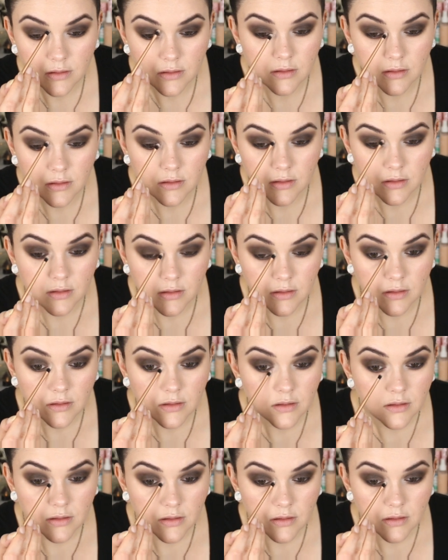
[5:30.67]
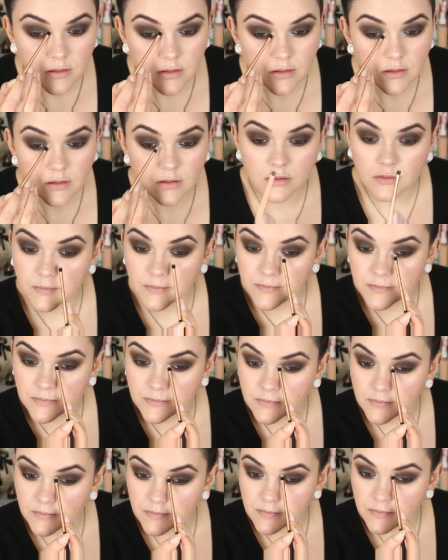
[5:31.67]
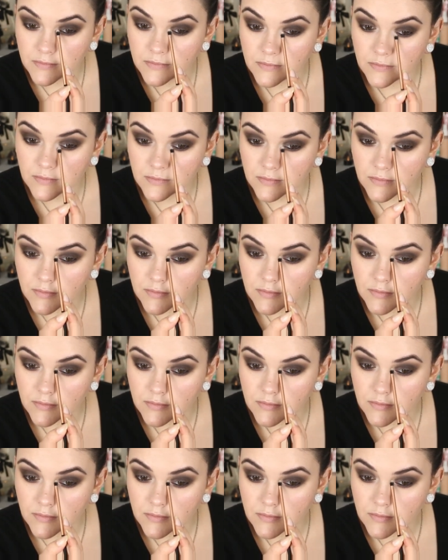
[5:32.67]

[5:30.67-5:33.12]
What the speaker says: Nothing is said.